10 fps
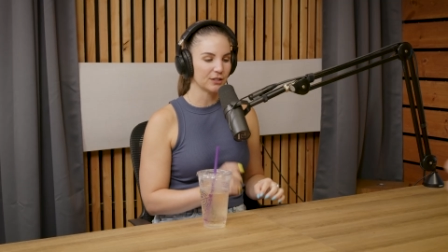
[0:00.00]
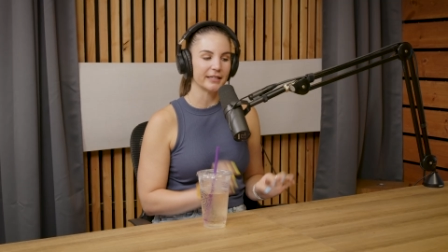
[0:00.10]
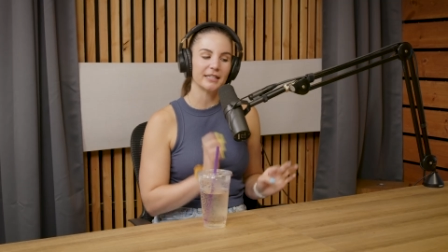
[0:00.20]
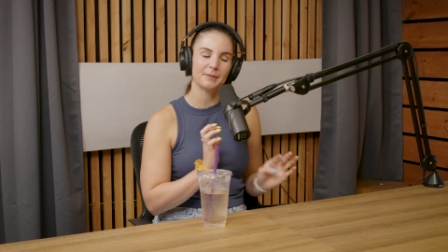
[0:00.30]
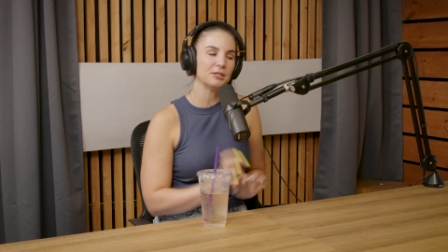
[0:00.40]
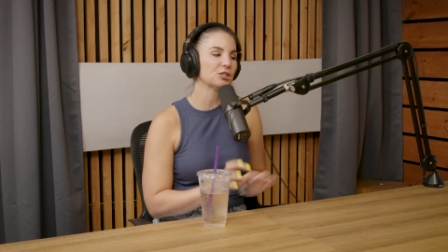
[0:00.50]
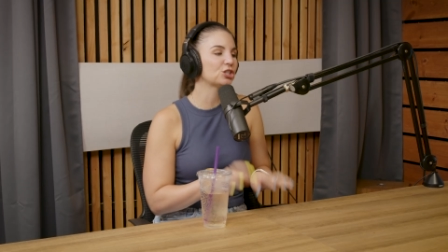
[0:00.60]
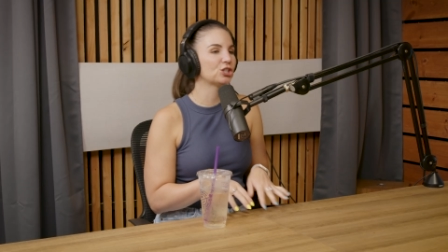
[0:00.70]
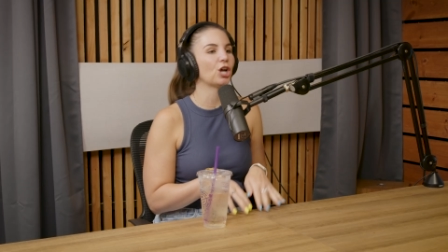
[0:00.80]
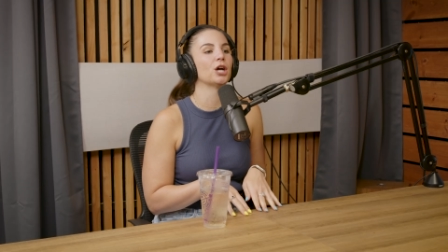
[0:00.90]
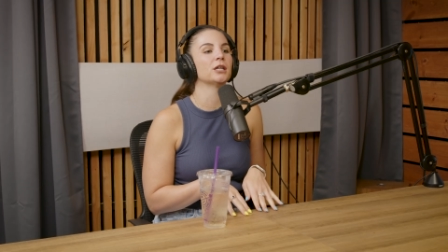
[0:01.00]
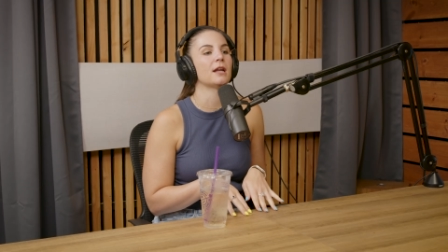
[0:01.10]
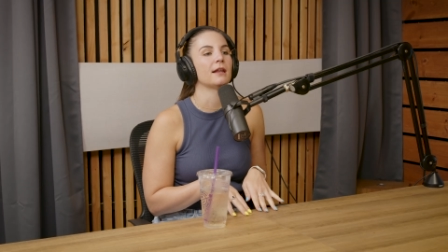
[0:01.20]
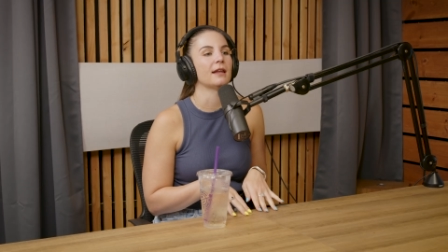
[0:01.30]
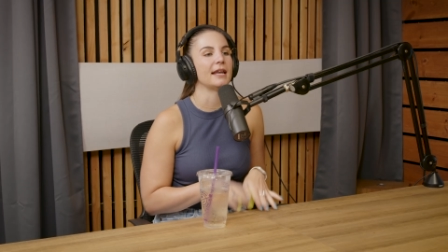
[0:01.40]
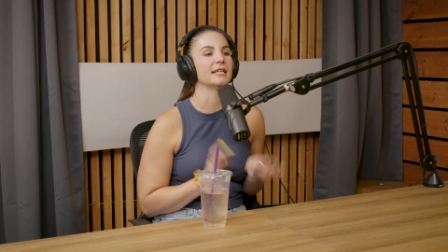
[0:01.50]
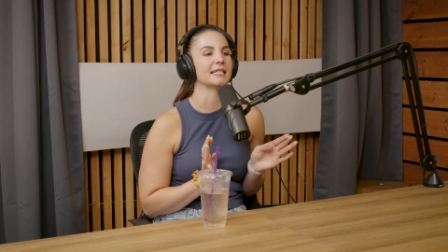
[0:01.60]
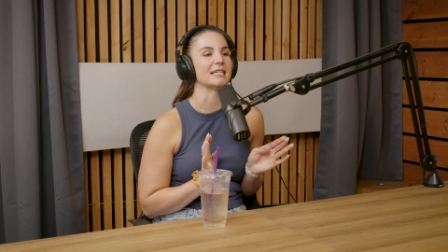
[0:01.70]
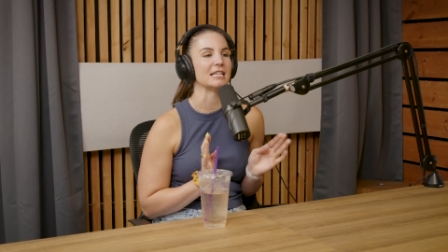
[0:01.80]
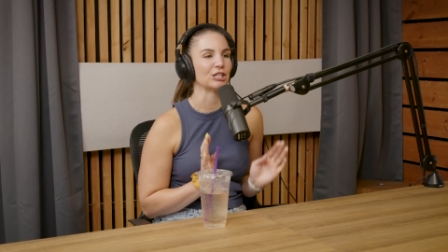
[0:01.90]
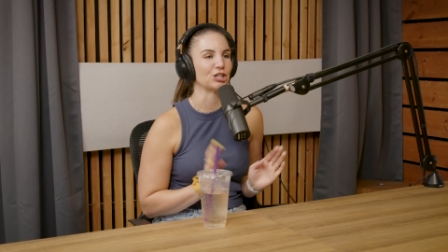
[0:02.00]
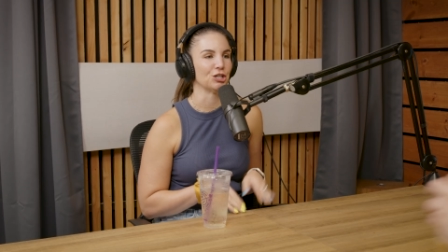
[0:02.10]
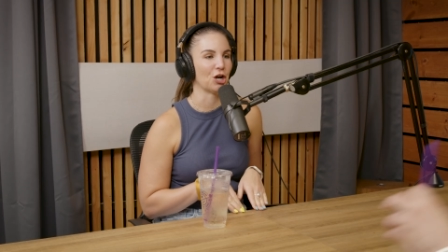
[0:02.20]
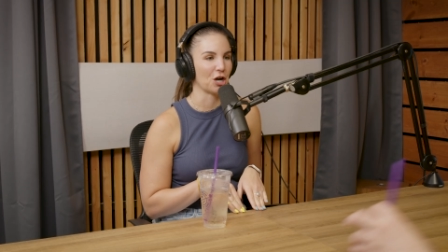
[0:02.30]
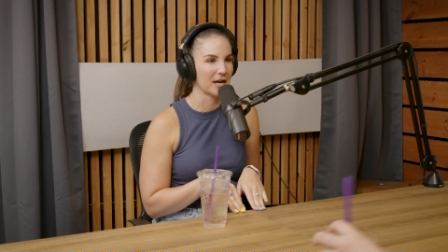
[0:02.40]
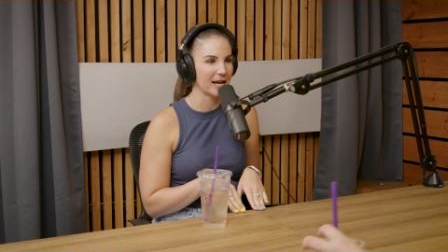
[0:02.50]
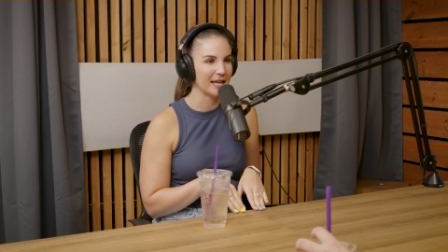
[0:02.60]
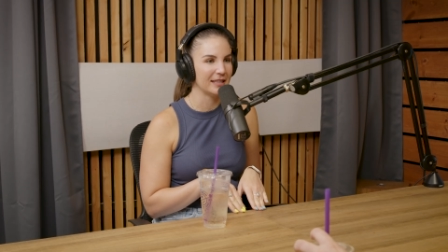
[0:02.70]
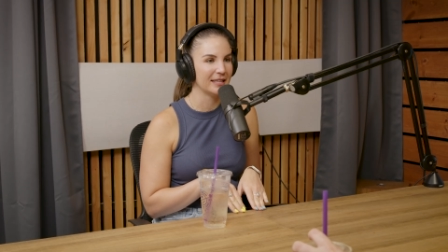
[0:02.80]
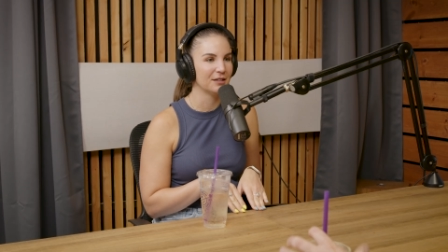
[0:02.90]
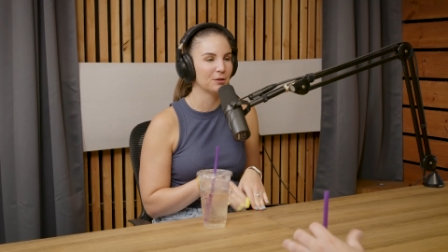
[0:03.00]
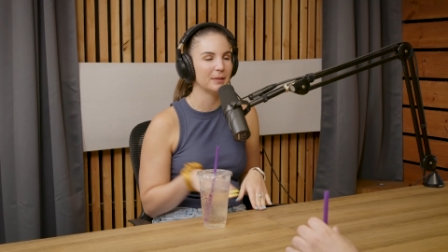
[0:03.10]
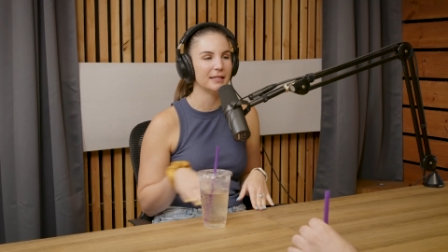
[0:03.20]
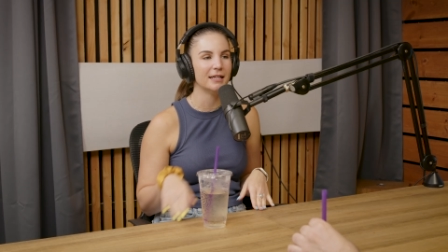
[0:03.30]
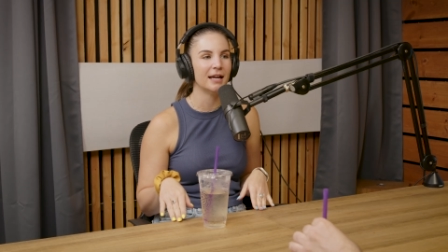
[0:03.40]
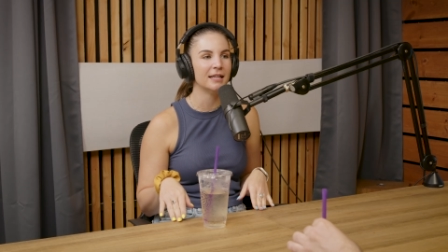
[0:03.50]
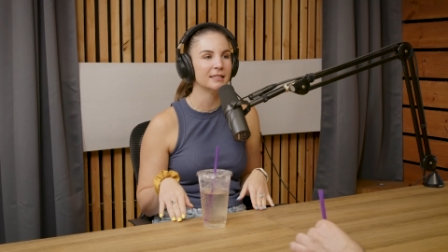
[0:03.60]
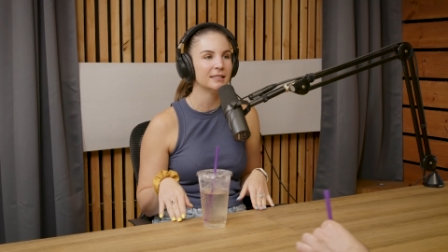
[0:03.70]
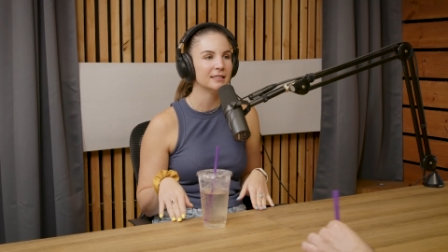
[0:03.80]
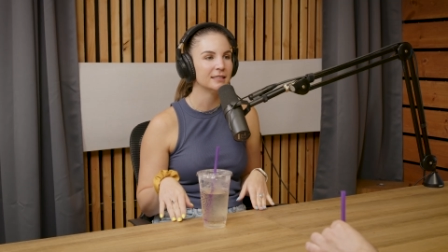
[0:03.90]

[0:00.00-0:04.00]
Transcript: You're like, let me just start. I just gotta start and then it'll be done.